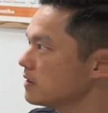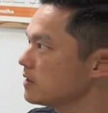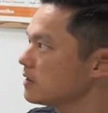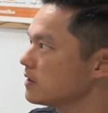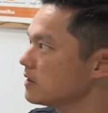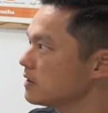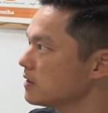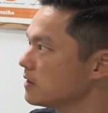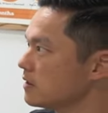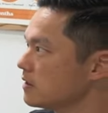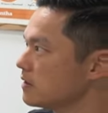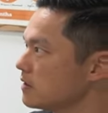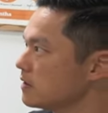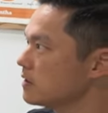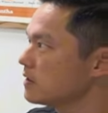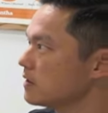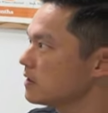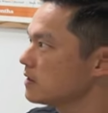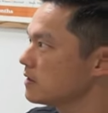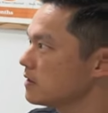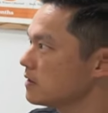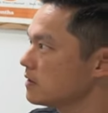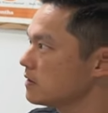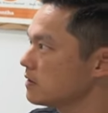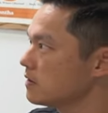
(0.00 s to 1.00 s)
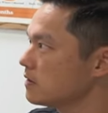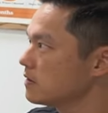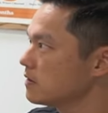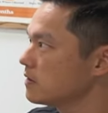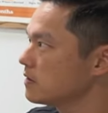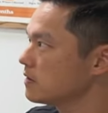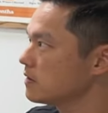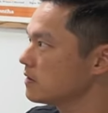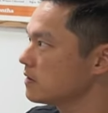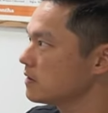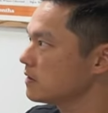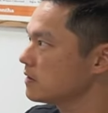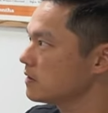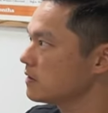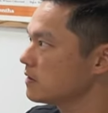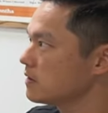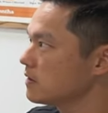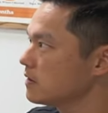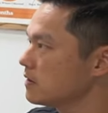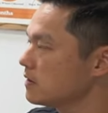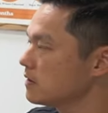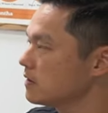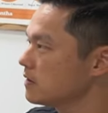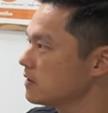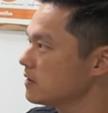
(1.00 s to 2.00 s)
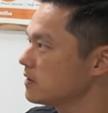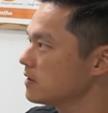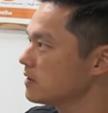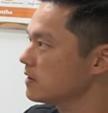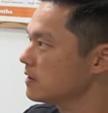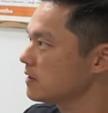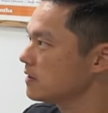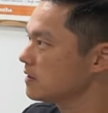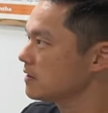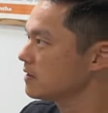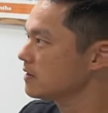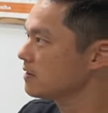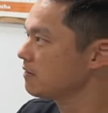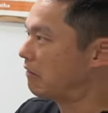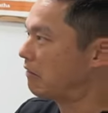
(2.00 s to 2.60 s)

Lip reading: The person shown says nothing.